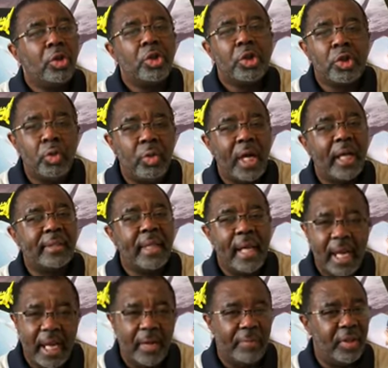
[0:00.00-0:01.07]
You got to
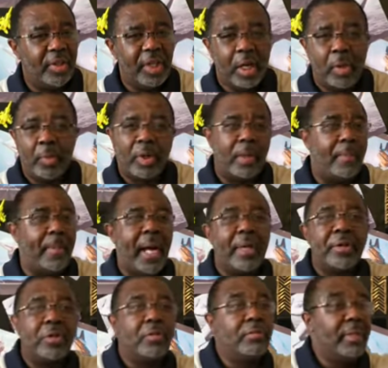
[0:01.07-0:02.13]
have this Erykah
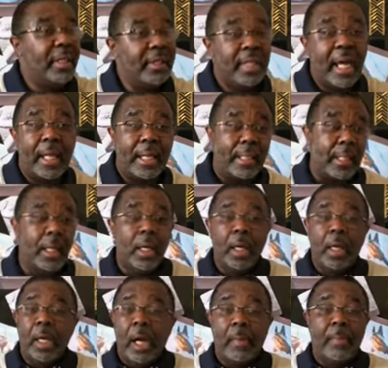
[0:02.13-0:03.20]
Badu mentality.
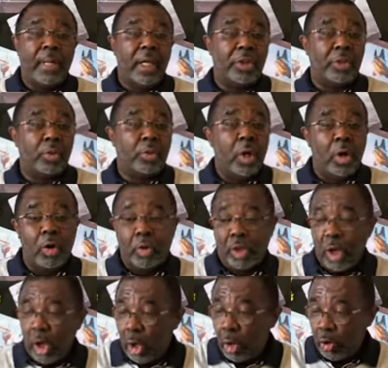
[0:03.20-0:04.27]
I'm going to let you go.
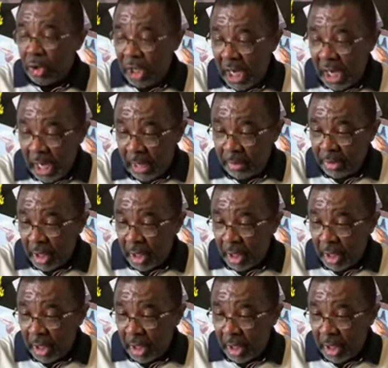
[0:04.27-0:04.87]
Call James,